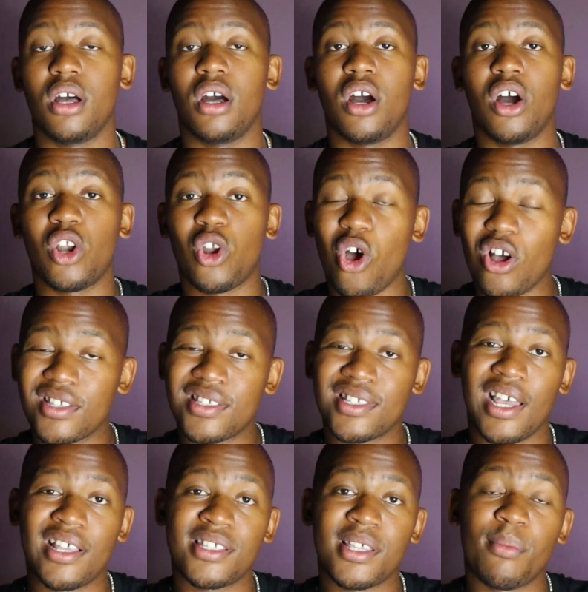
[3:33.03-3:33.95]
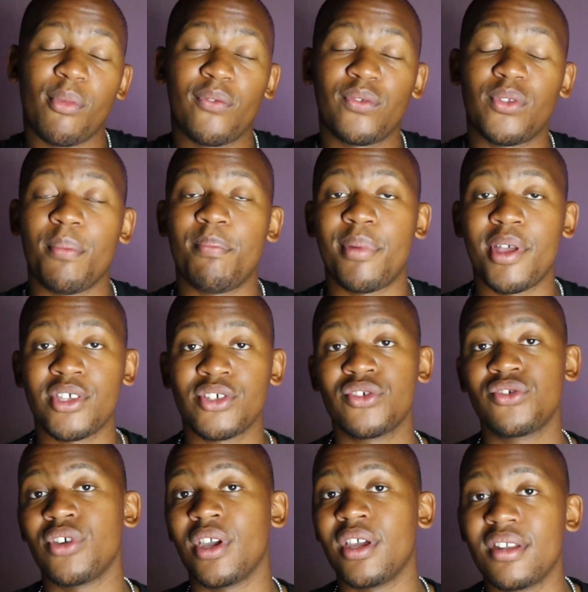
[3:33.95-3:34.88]
alongside some of the
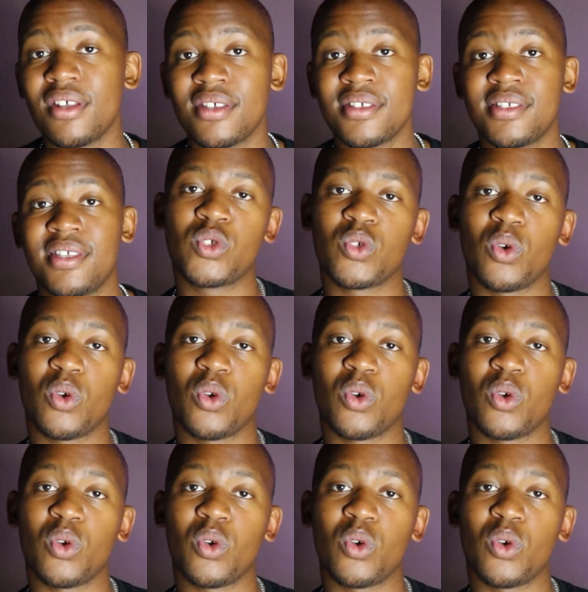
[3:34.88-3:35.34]
best traders.